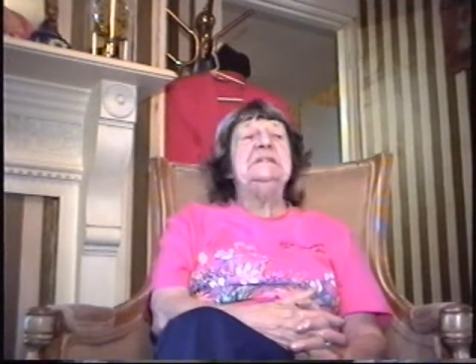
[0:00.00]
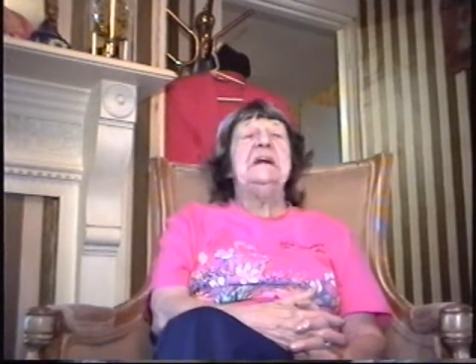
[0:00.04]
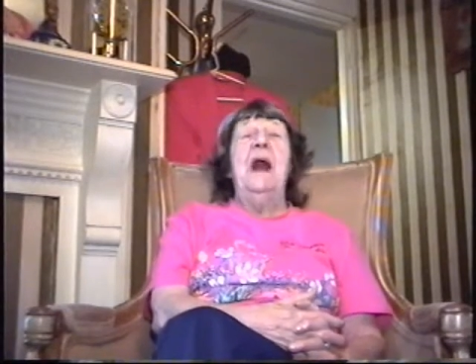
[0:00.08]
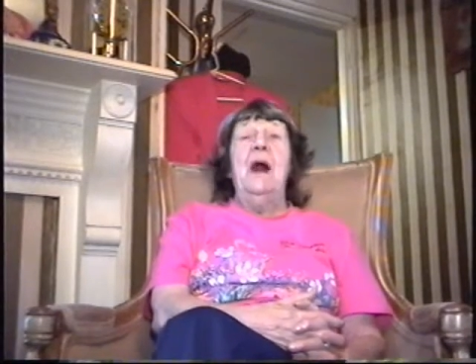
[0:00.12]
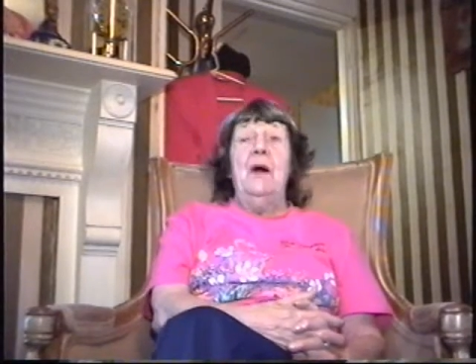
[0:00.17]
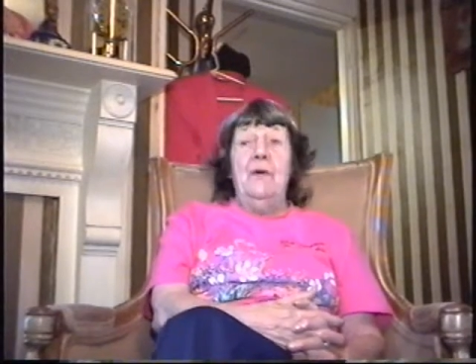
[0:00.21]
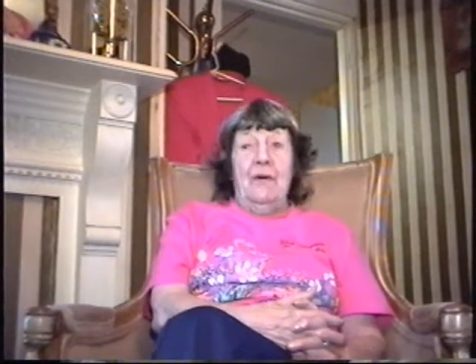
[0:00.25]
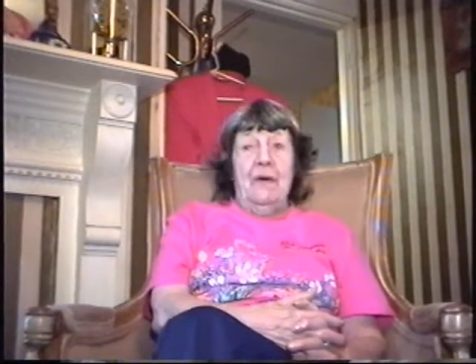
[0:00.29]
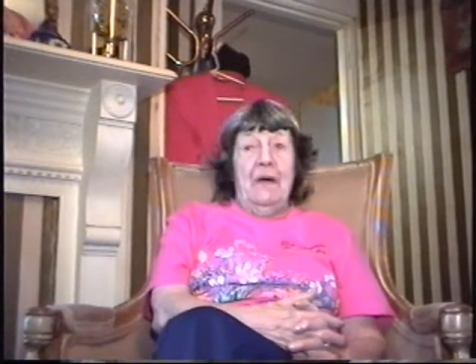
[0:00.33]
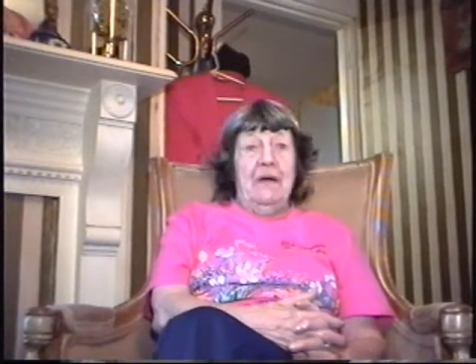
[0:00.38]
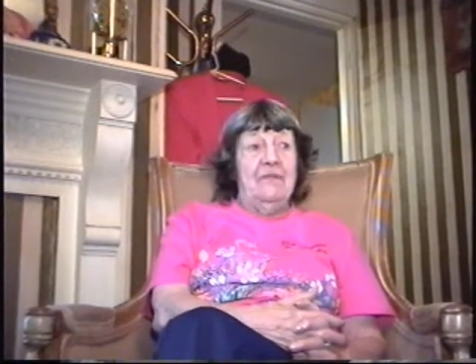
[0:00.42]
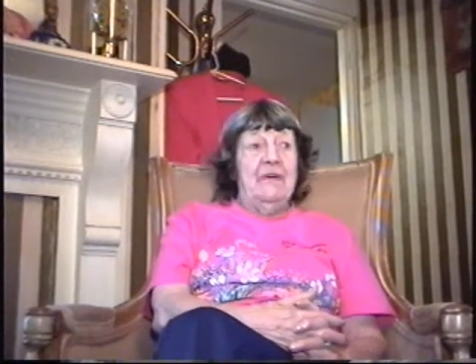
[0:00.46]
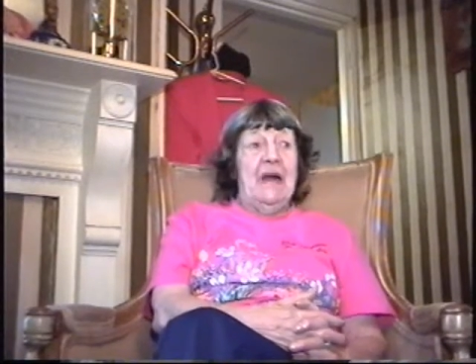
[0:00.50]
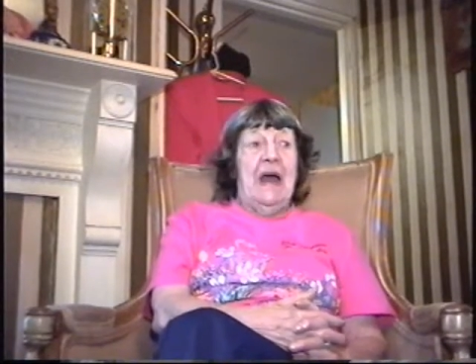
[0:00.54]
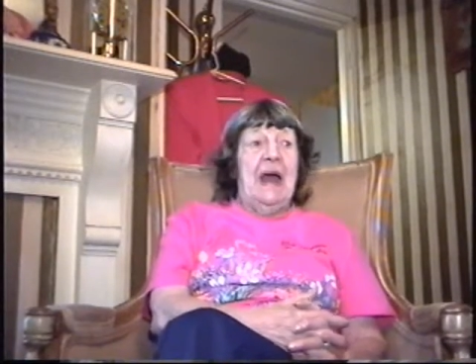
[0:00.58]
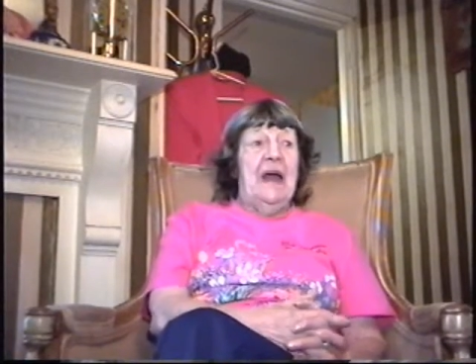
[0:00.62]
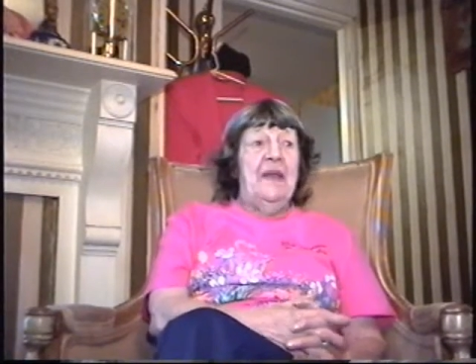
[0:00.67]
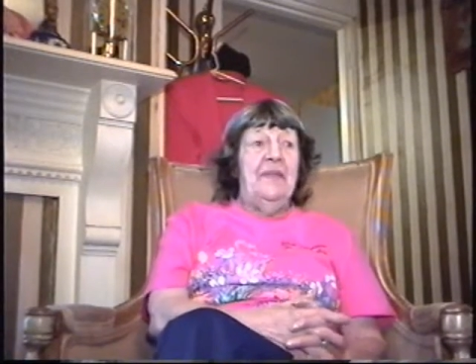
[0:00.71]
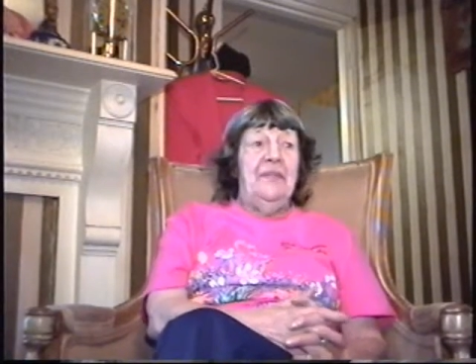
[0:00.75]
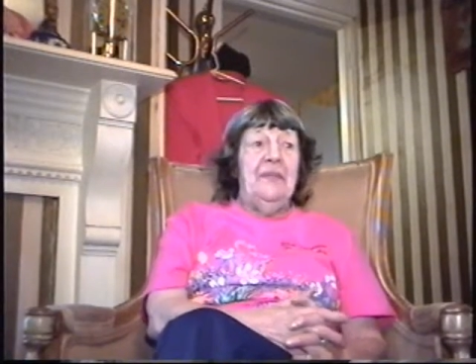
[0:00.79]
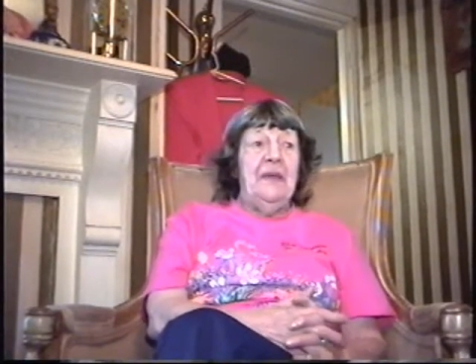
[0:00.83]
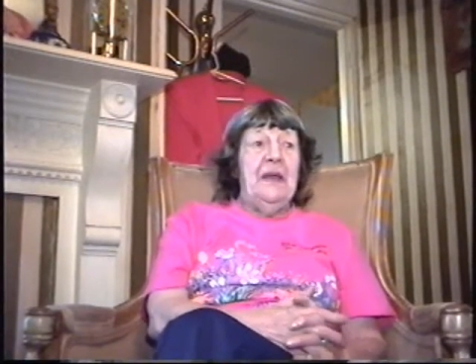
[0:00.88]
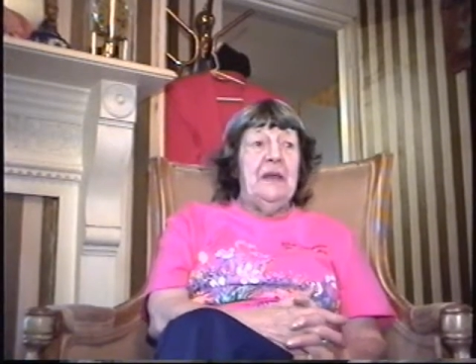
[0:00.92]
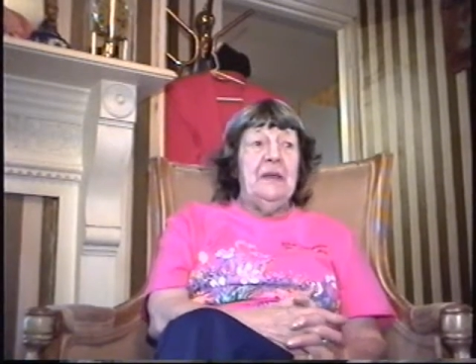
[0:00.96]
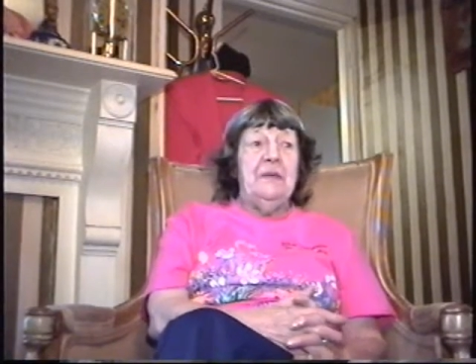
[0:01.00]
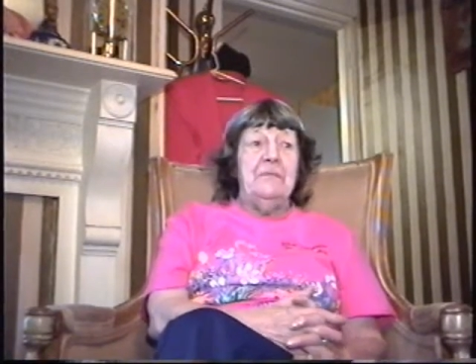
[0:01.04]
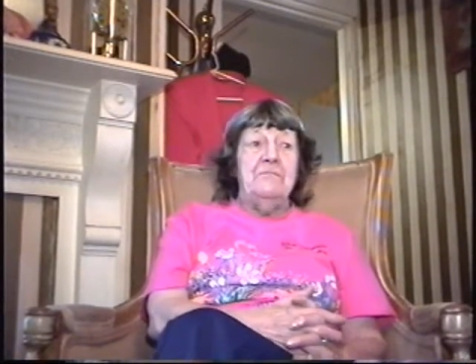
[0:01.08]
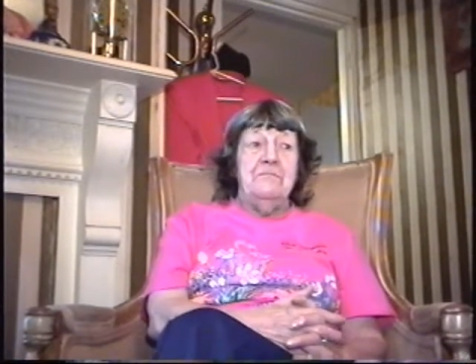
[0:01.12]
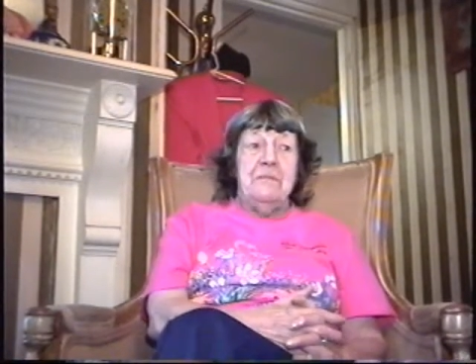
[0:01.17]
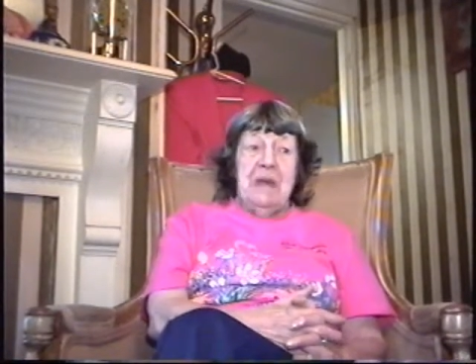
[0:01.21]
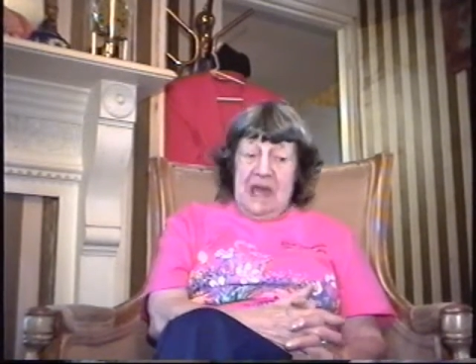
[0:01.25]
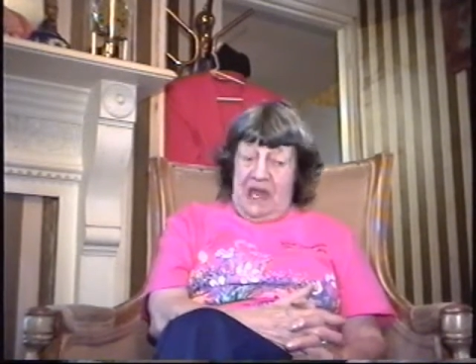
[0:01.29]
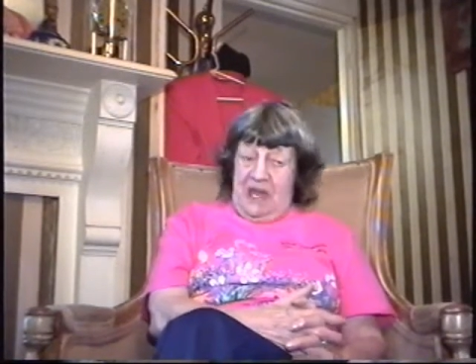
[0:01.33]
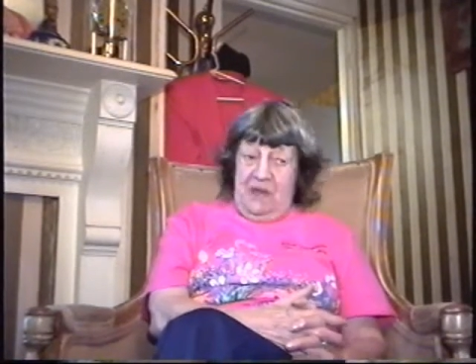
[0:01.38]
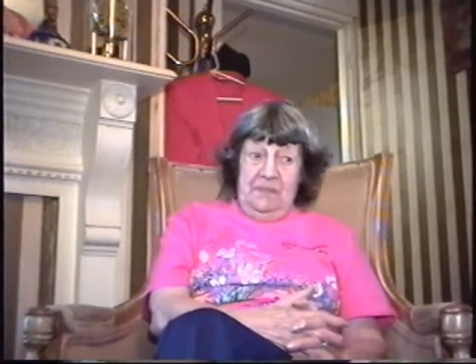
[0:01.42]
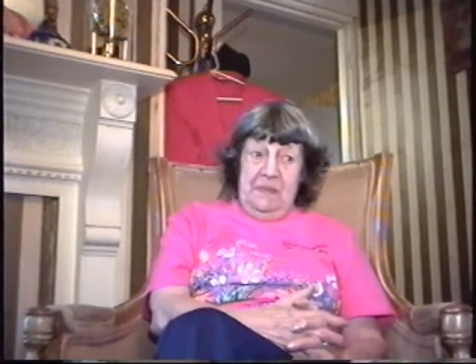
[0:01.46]
However, I think
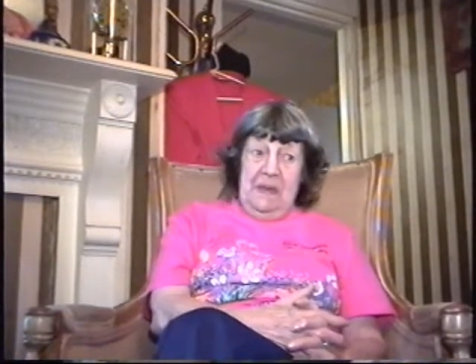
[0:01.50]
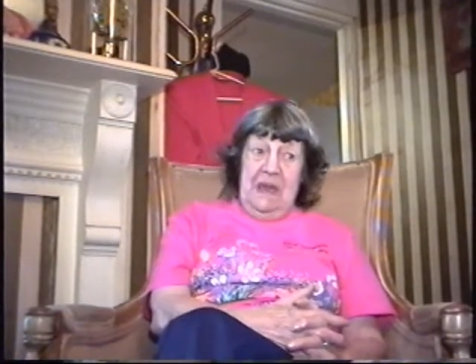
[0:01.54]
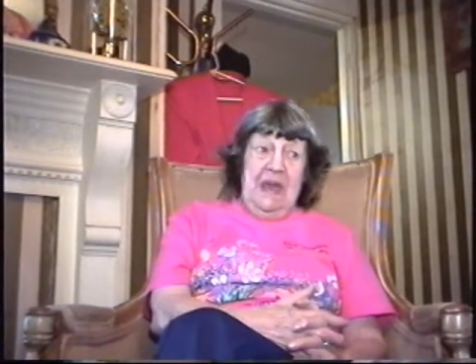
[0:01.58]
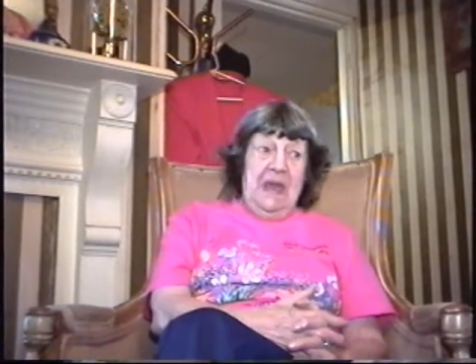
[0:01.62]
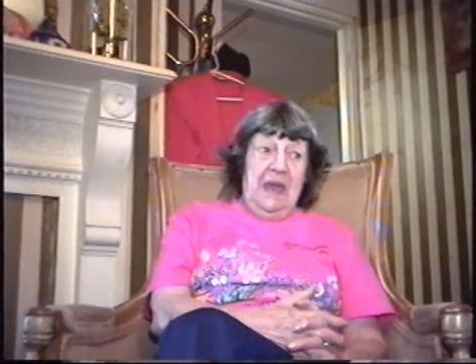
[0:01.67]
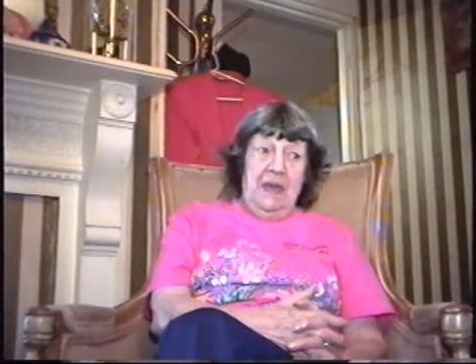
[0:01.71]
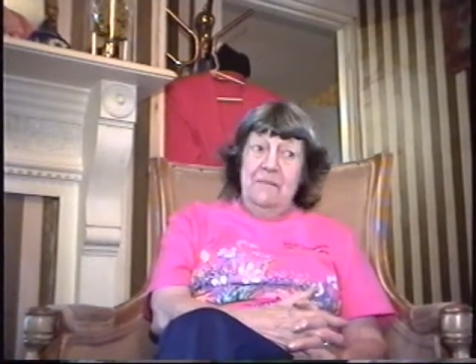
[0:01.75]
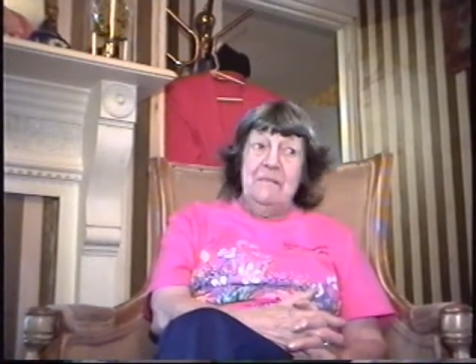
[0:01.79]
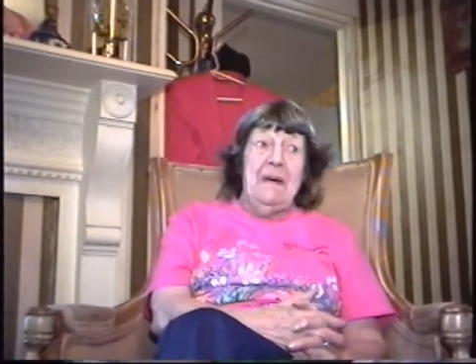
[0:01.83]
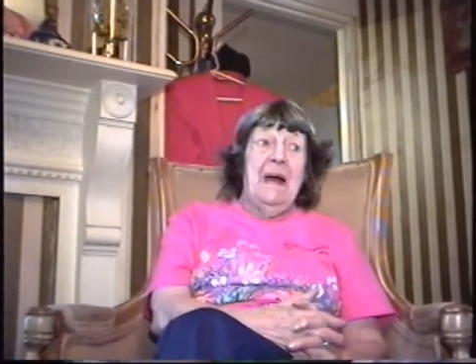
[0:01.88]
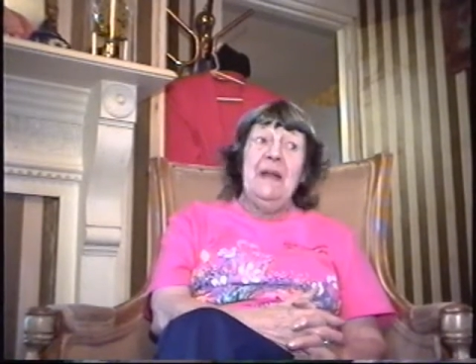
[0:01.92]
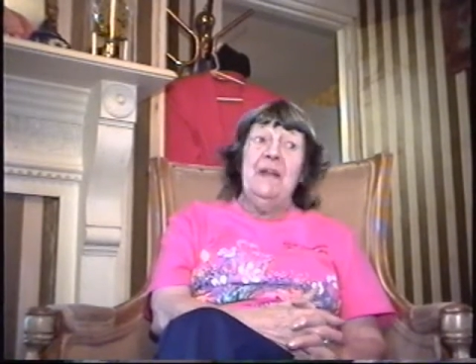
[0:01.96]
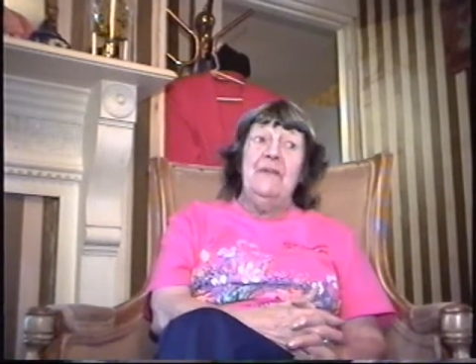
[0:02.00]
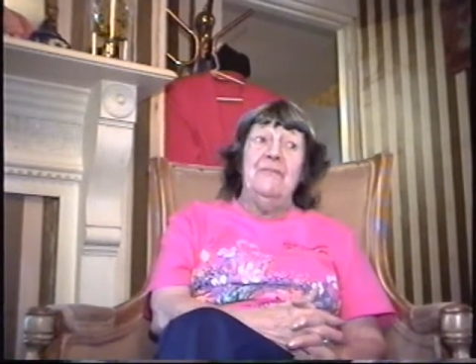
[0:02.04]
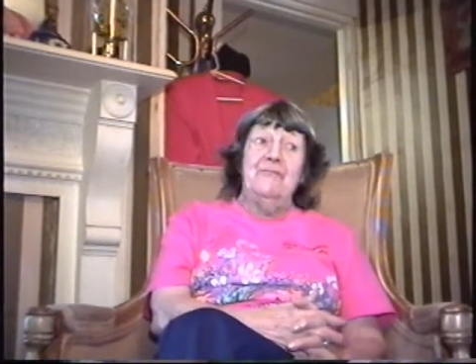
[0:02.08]
maybe he might